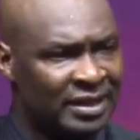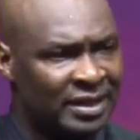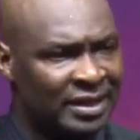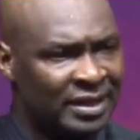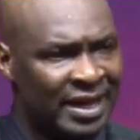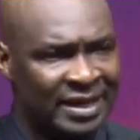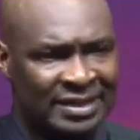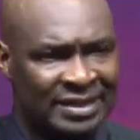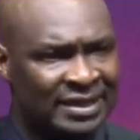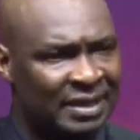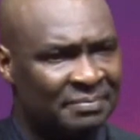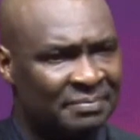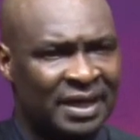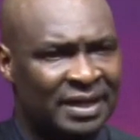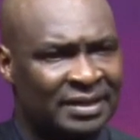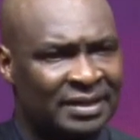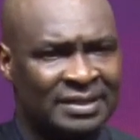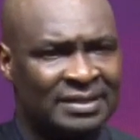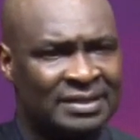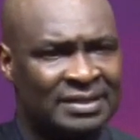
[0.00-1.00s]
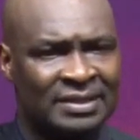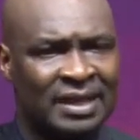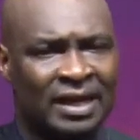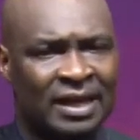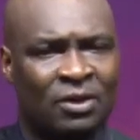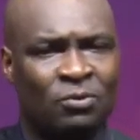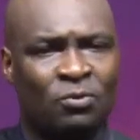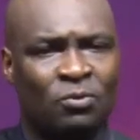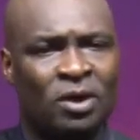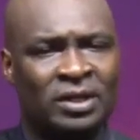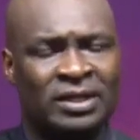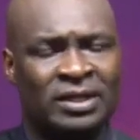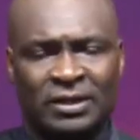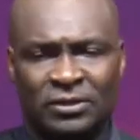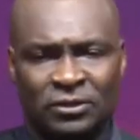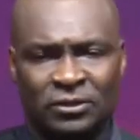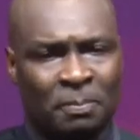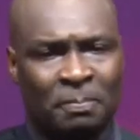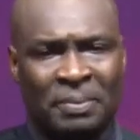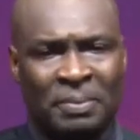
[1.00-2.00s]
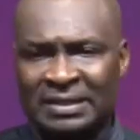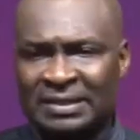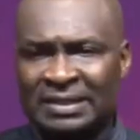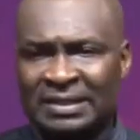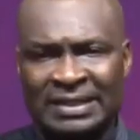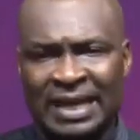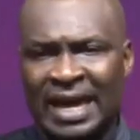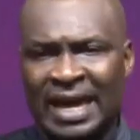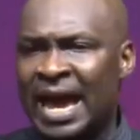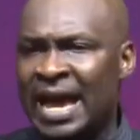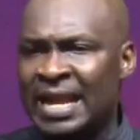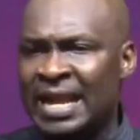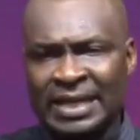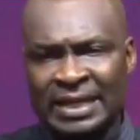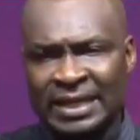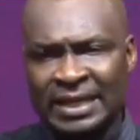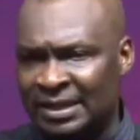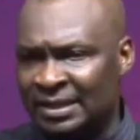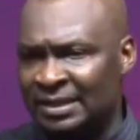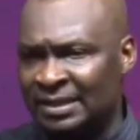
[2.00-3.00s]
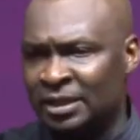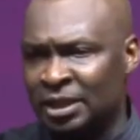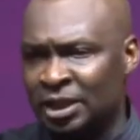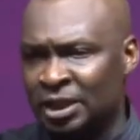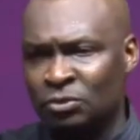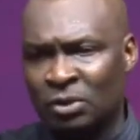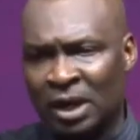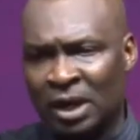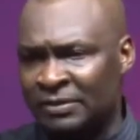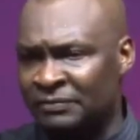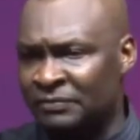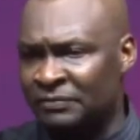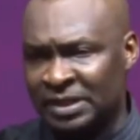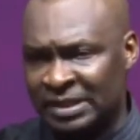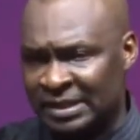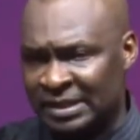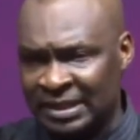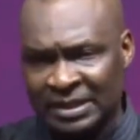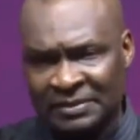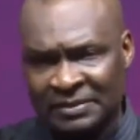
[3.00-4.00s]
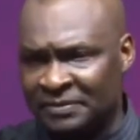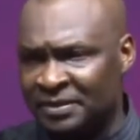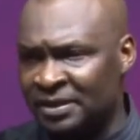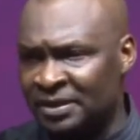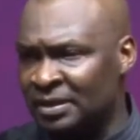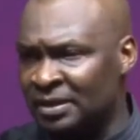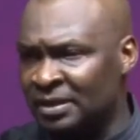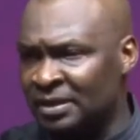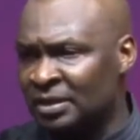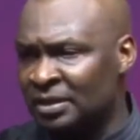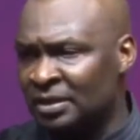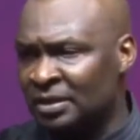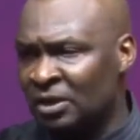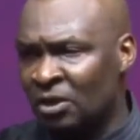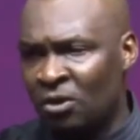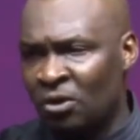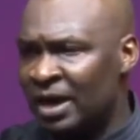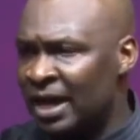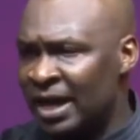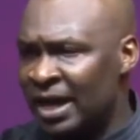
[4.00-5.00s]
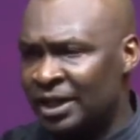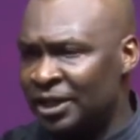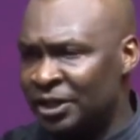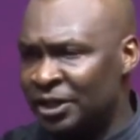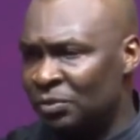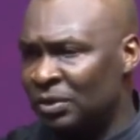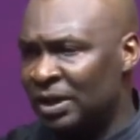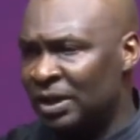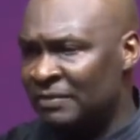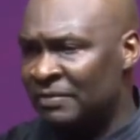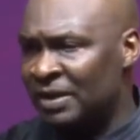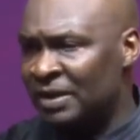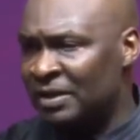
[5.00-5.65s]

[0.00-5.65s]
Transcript: except that this is an award that surpasses any you have received or any you will ever